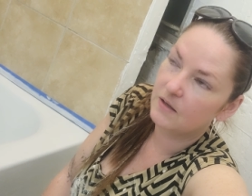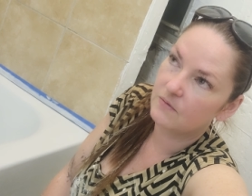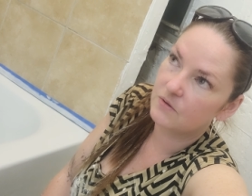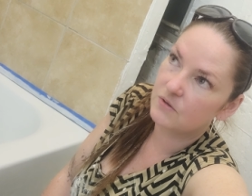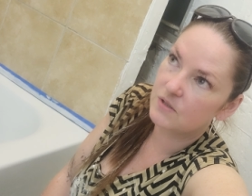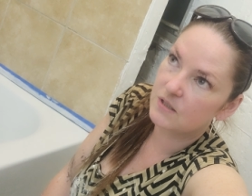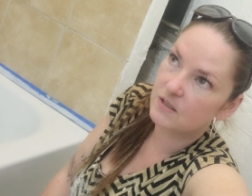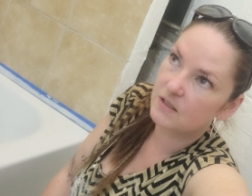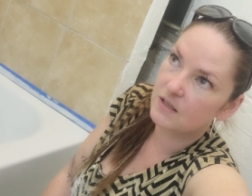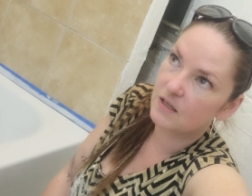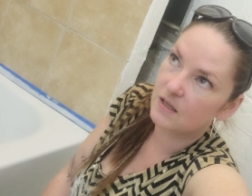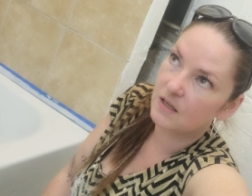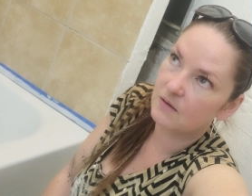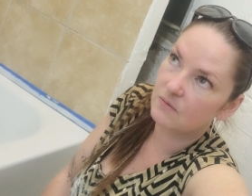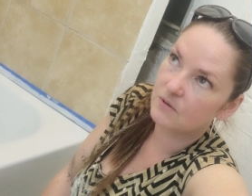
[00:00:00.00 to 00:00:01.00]
if you did
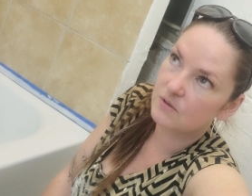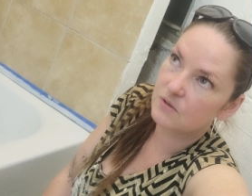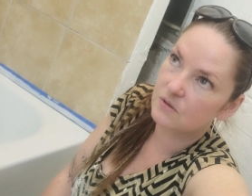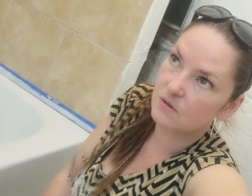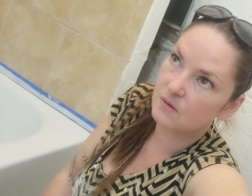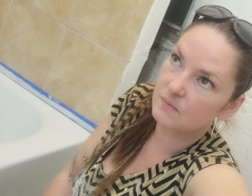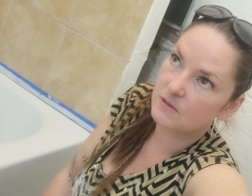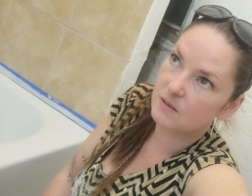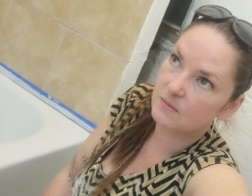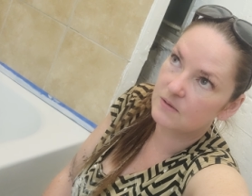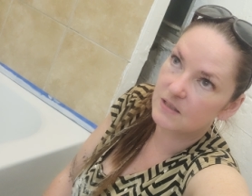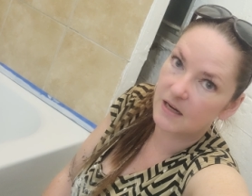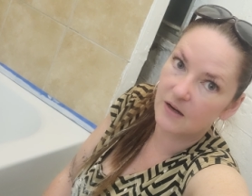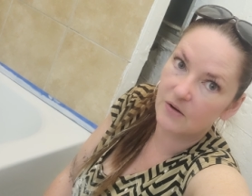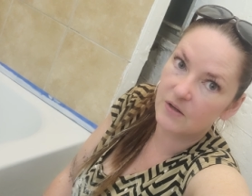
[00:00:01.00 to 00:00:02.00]
a Rust-Oleum tub and
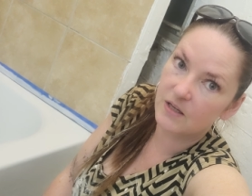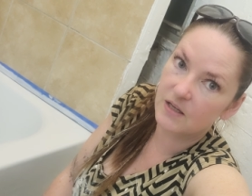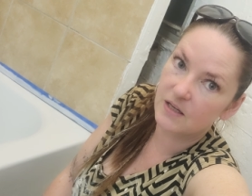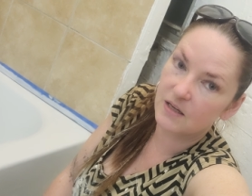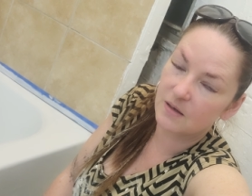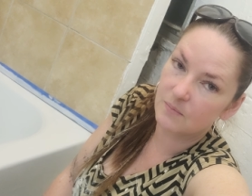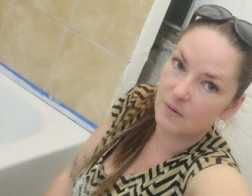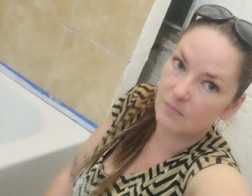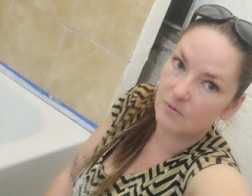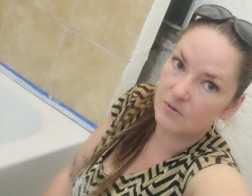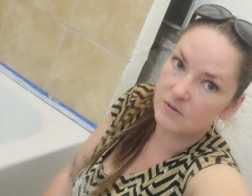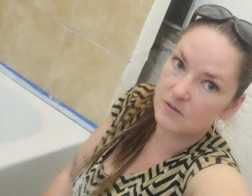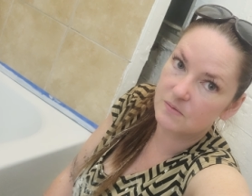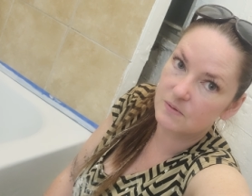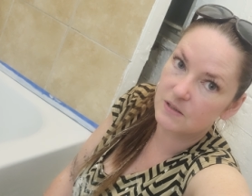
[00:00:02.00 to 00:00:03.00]
tile kit and it
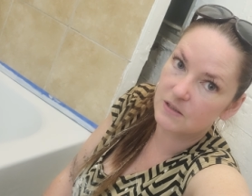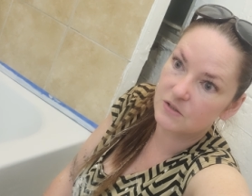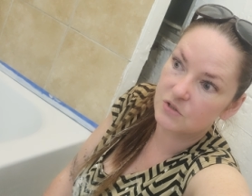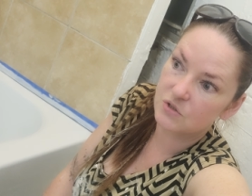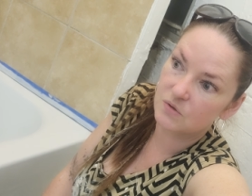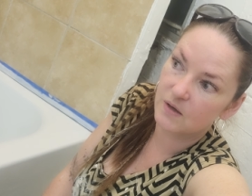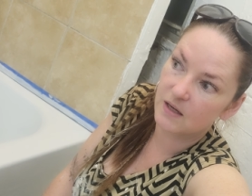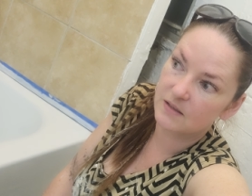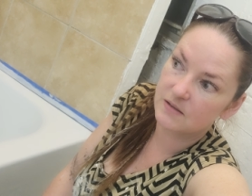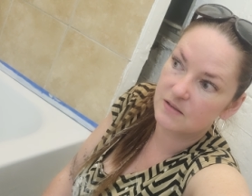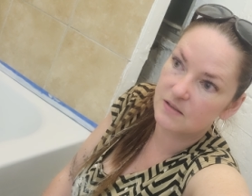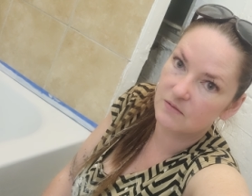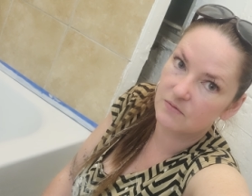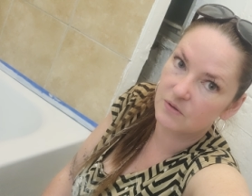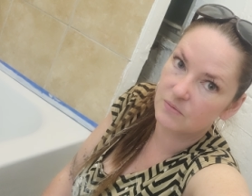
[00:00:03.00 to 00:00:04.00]
bubbled, it's because you had
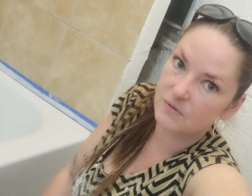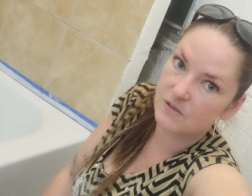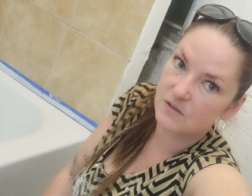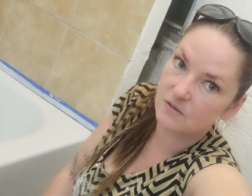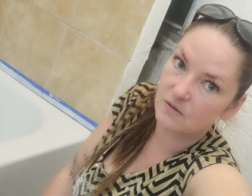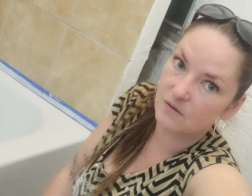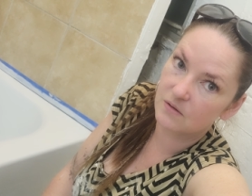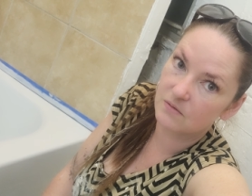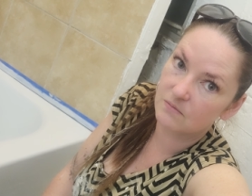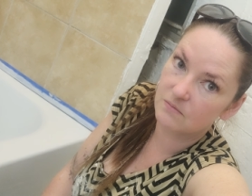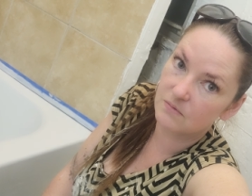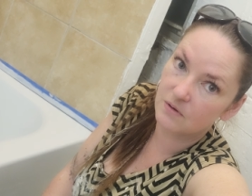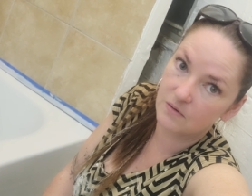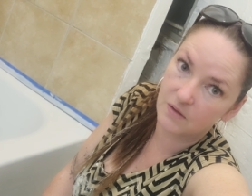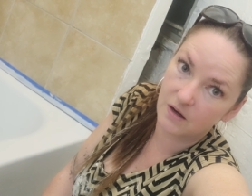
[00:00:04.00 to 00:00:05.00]
stuff that was still on
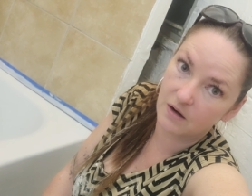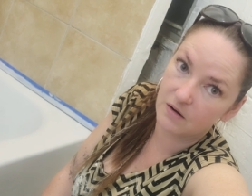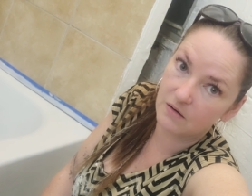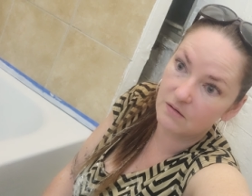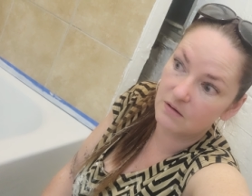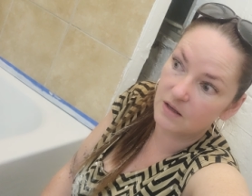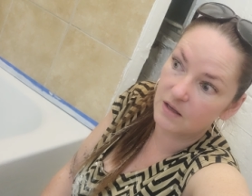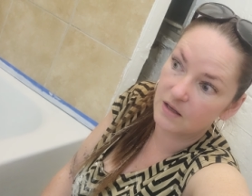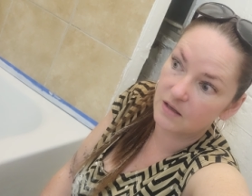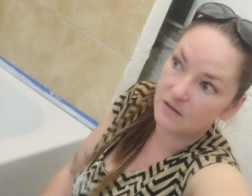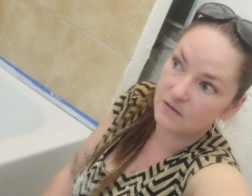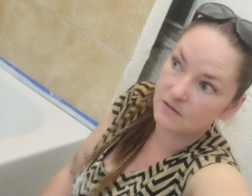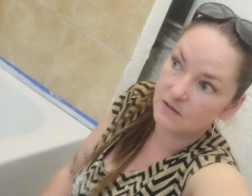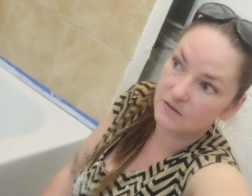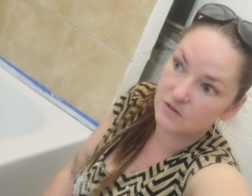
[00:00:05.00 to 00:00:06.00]
there
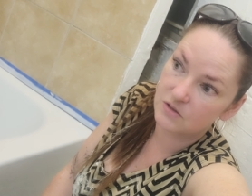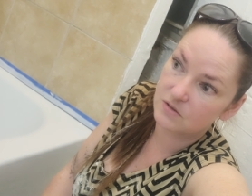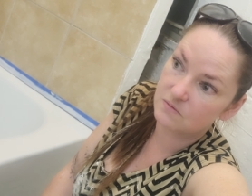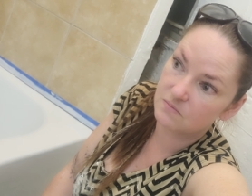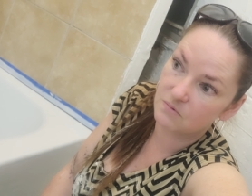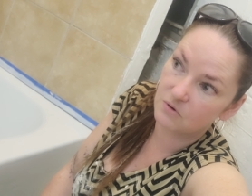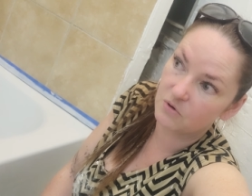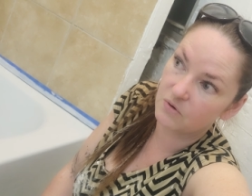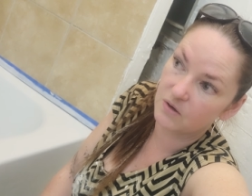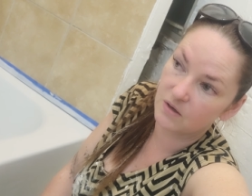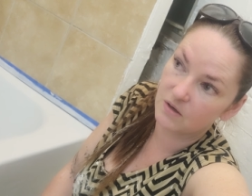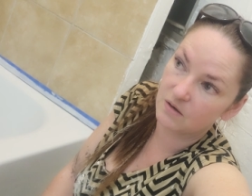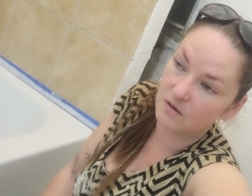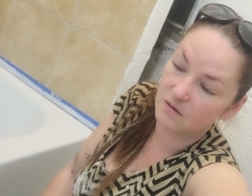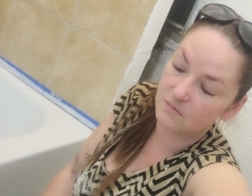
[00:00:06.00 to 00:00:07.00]
and it just
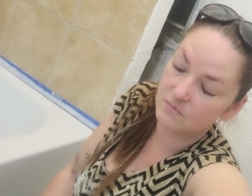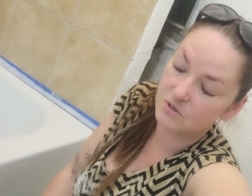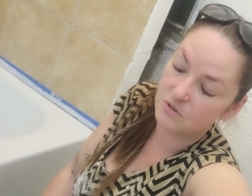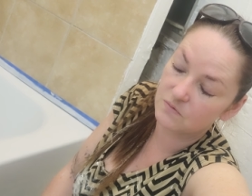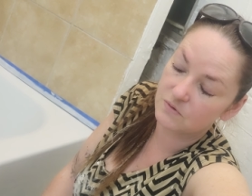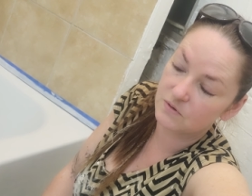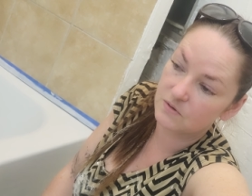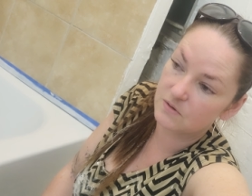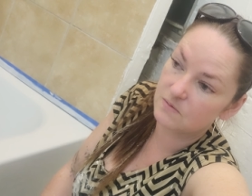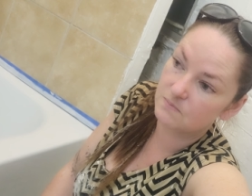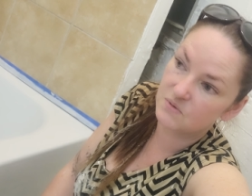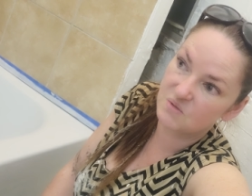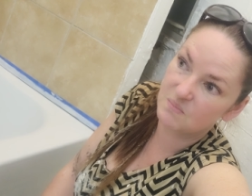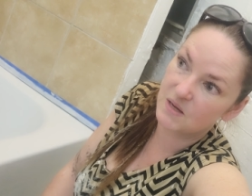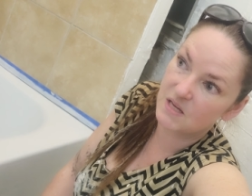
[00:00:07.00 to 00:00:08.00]
created a surface
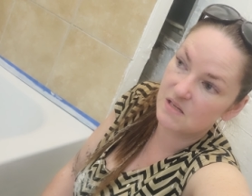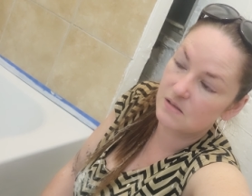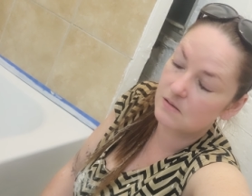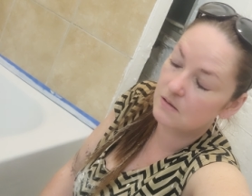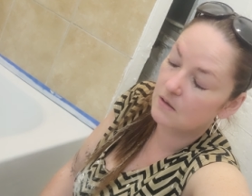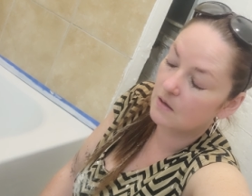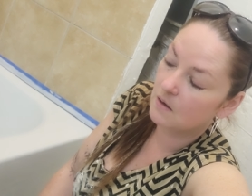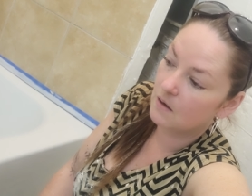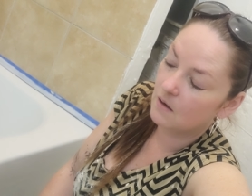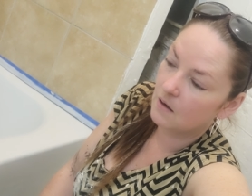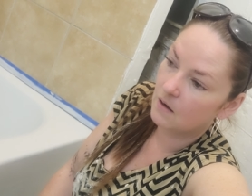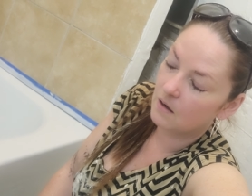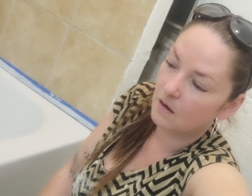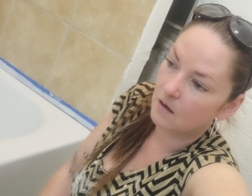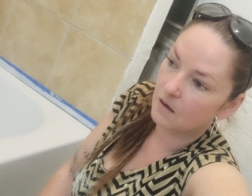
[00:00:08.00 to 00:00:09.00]
space.
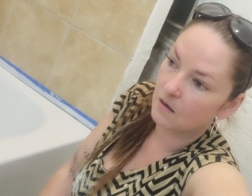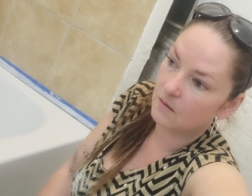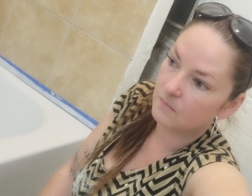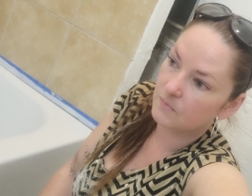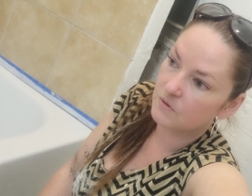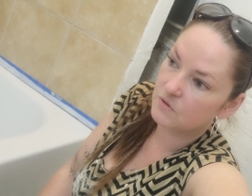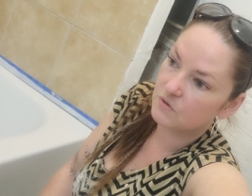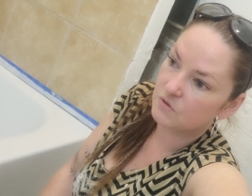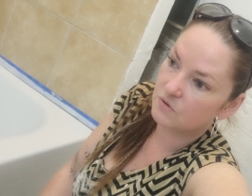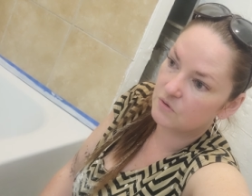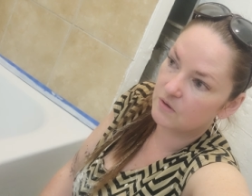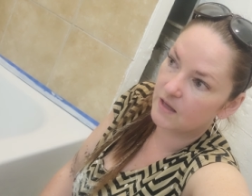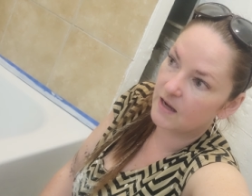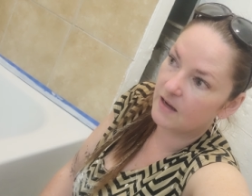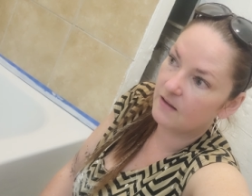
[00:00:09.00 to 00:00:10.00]
So do
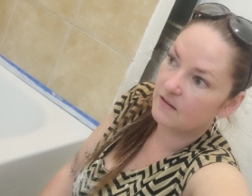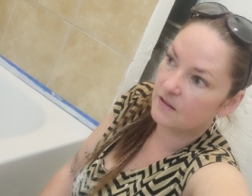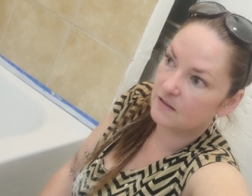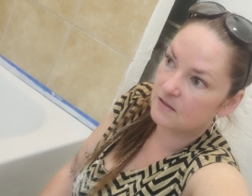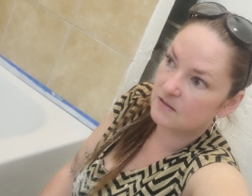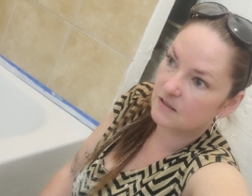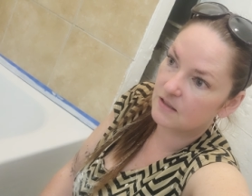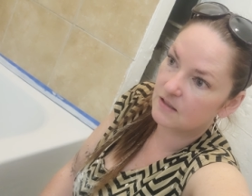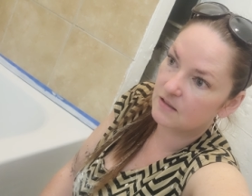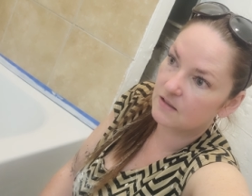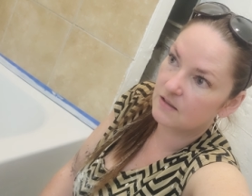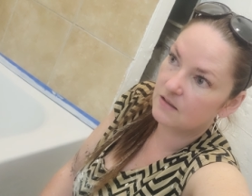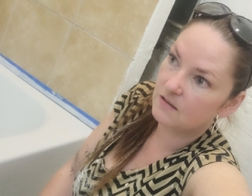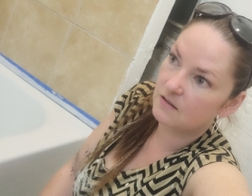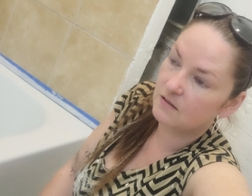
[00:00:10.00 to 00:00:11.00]
that, then sand
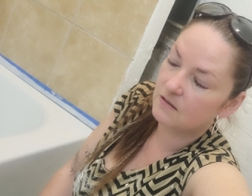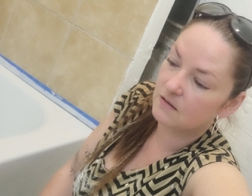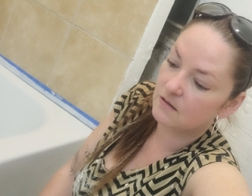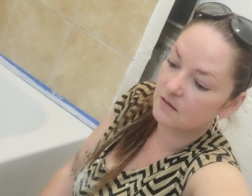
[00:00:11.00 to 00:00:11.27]
it